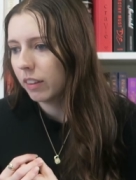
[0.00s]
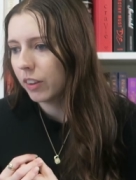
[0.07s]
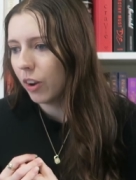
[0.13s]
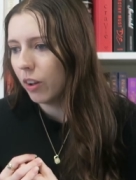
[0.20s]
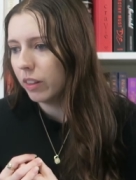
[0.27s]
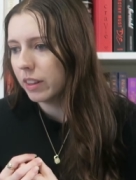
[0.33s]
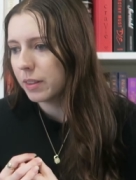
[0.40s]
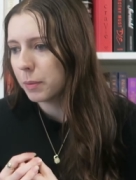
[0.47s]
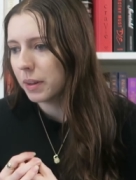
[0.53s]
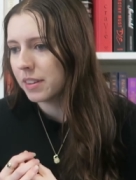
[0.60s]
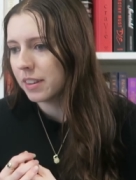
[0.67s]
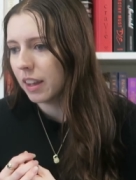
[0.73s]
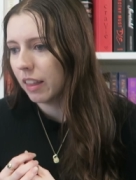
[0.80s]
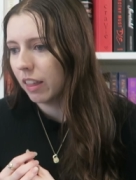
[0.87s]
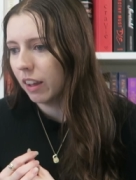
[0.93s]
Girl, we put
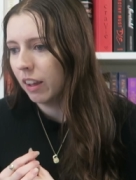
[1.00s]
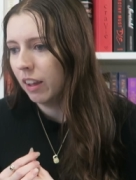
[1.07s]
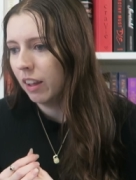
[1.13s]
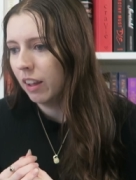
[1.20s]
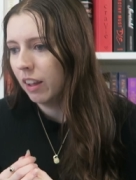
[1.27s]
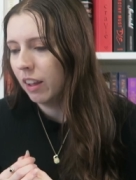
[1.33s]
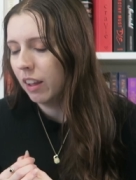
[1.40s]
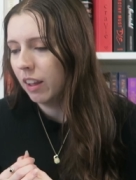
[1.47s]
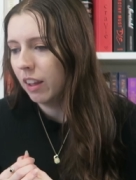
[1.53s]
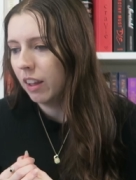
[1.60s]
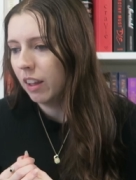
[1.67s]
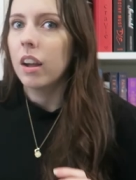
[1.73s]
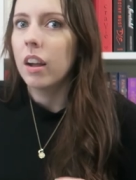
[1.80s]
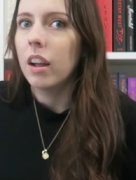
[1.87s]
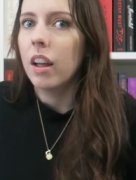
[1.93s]
together.
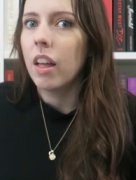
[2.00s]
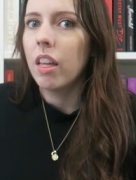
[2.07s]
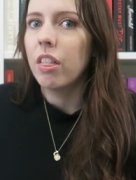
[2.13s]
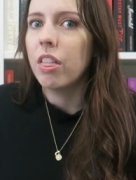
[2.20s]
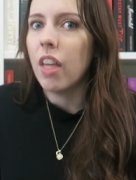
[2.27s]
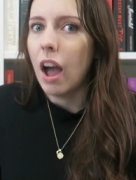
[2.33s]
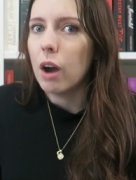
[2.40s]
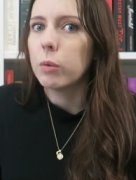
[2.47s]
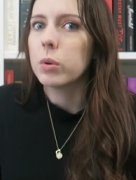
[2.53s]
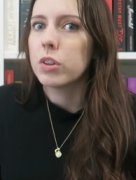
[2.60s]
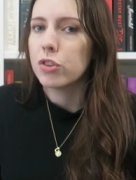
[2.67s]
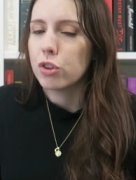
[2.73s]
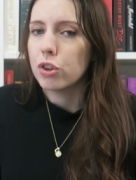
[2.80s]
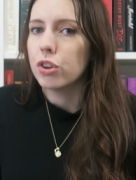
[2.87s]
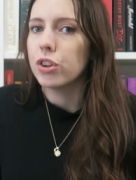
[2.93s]
That
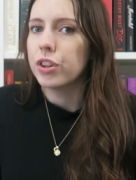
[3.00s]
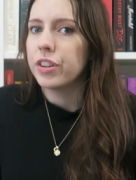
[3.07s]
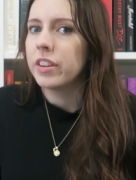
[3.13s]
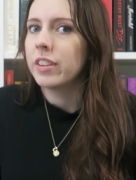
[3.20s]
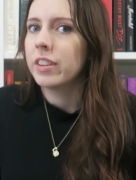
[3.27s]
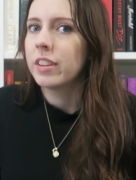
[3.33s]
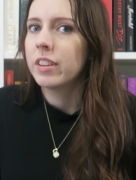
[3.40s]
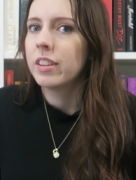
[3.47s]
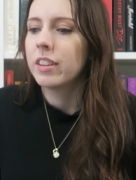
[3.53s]
was good.